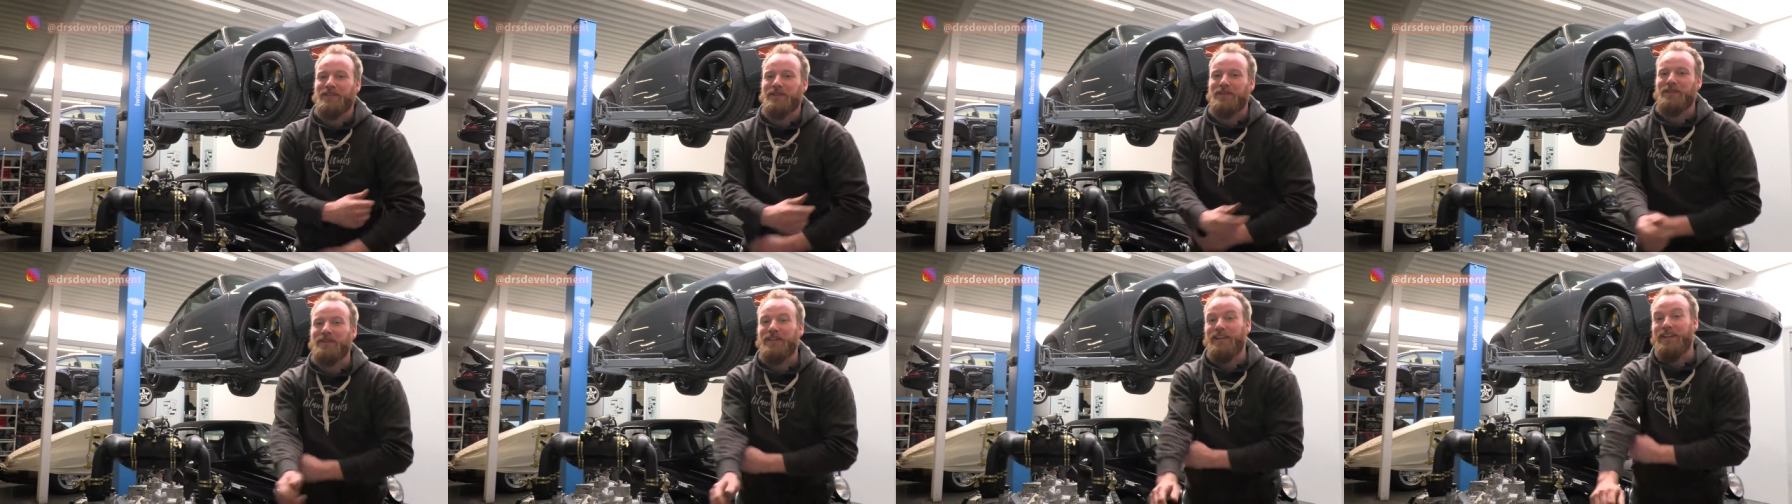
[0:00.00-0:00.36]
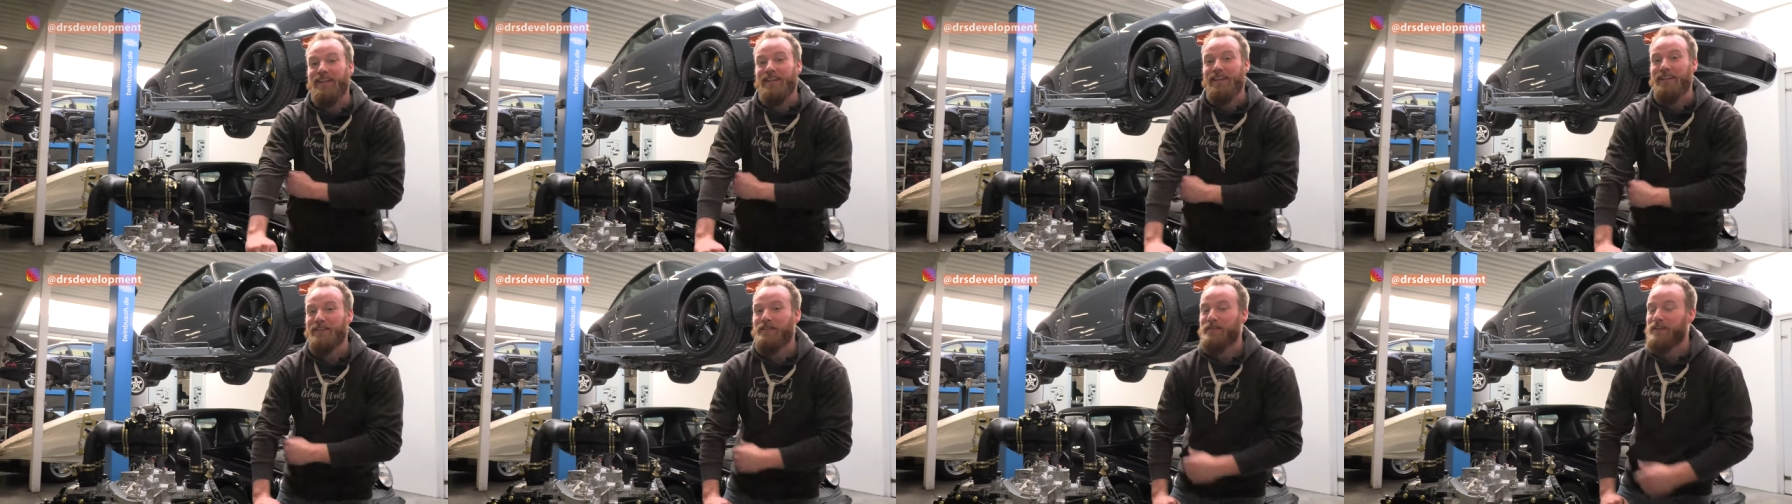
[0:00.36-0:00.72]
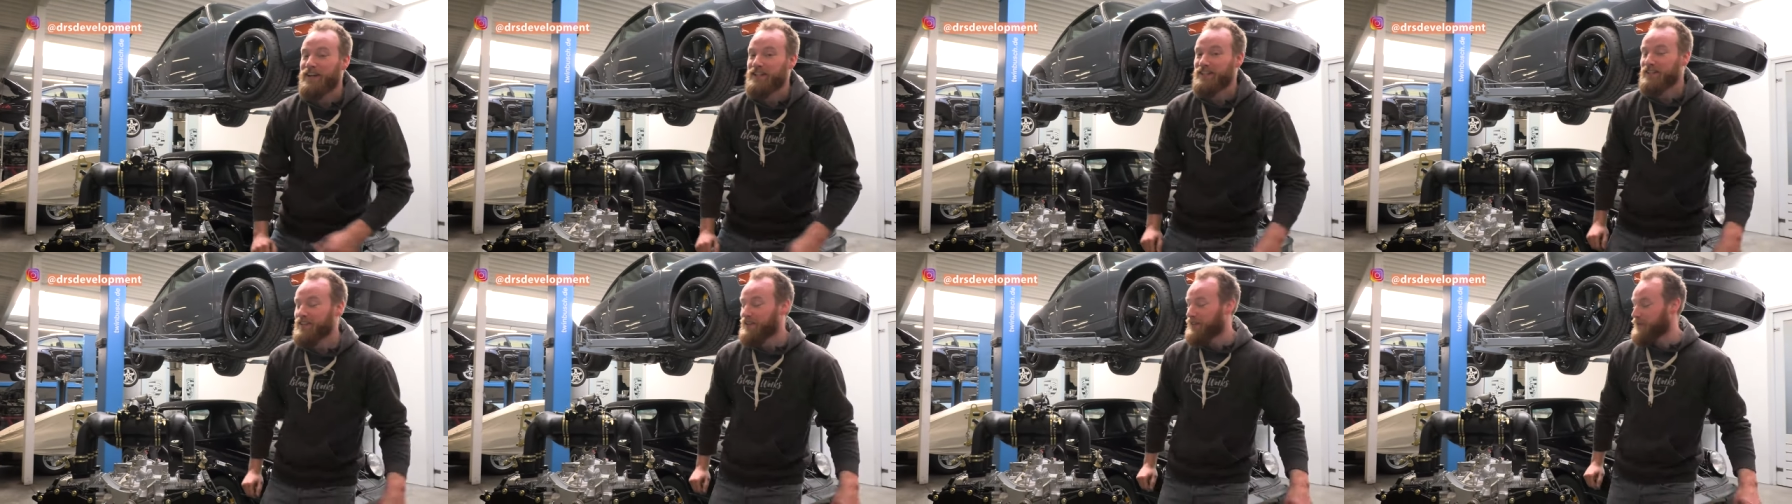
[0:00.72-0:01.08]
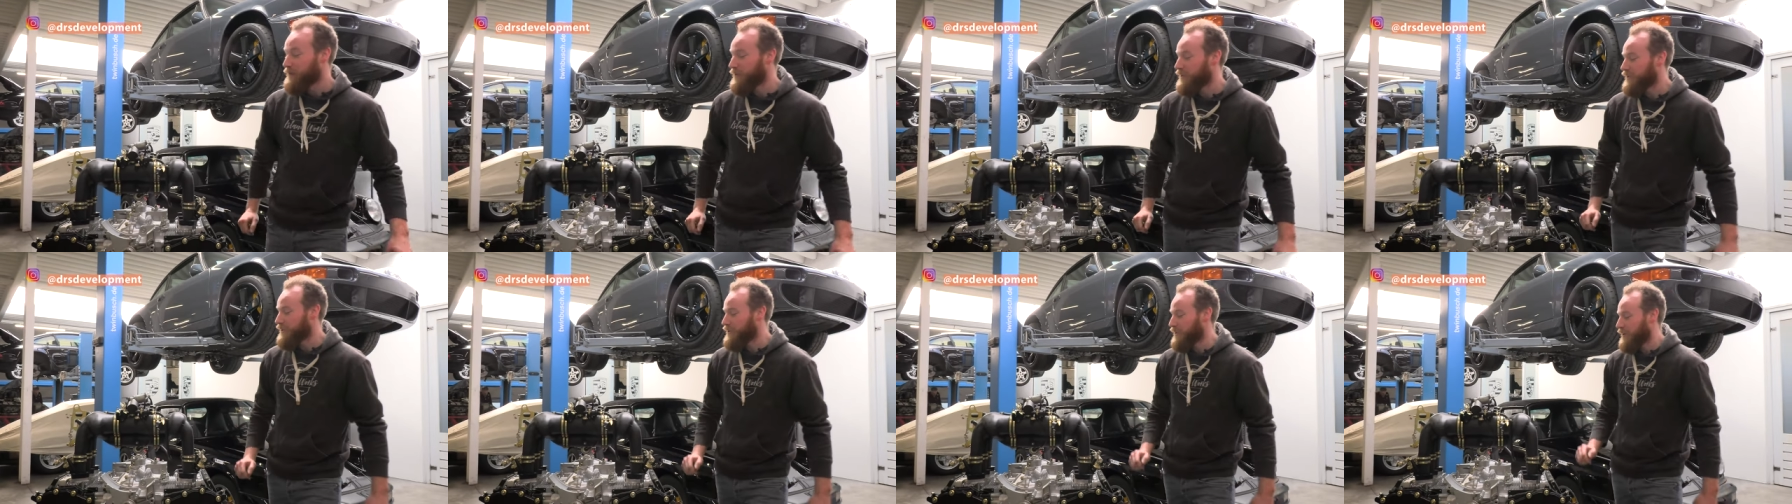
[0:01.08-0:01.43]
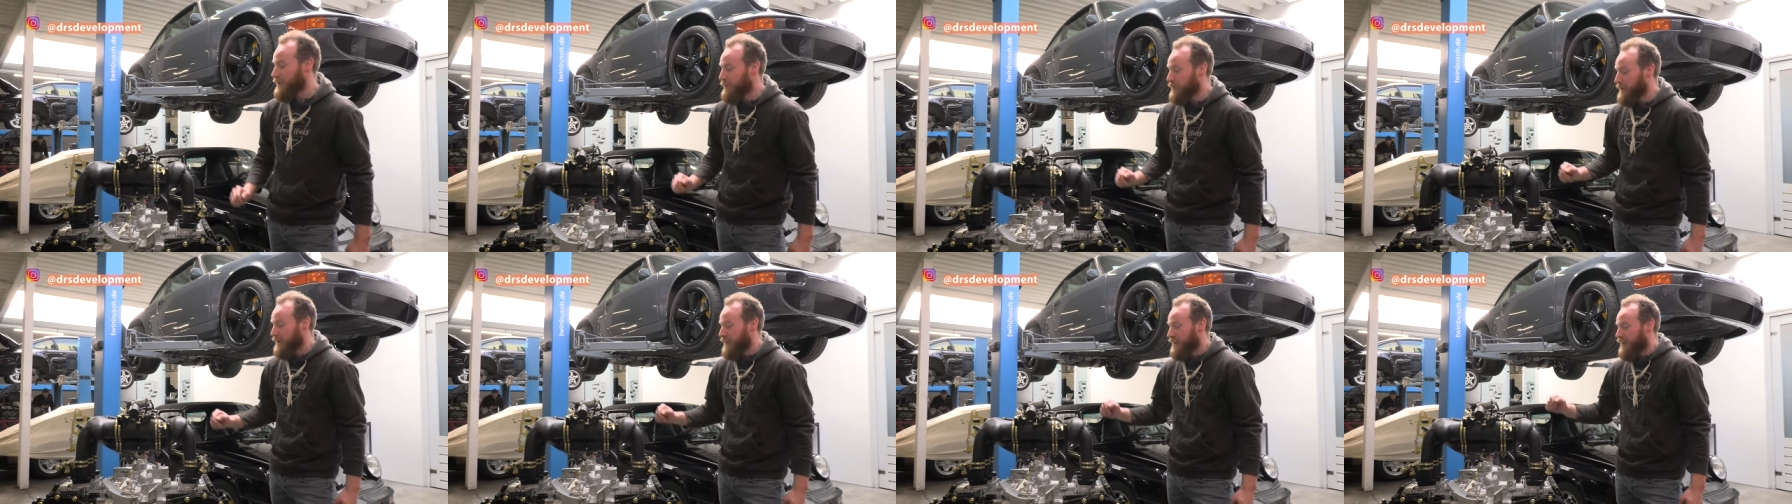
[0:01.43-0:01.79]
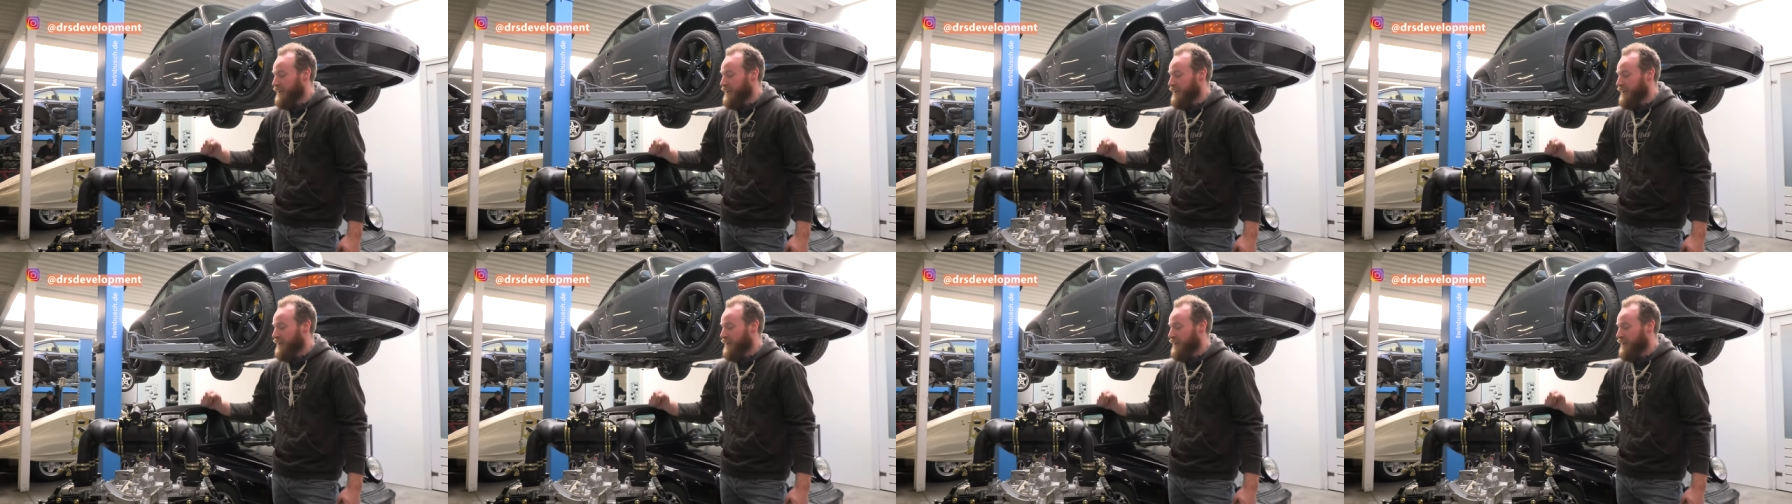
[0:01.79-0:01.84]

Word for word: to uh, the Fast Oldie workshop.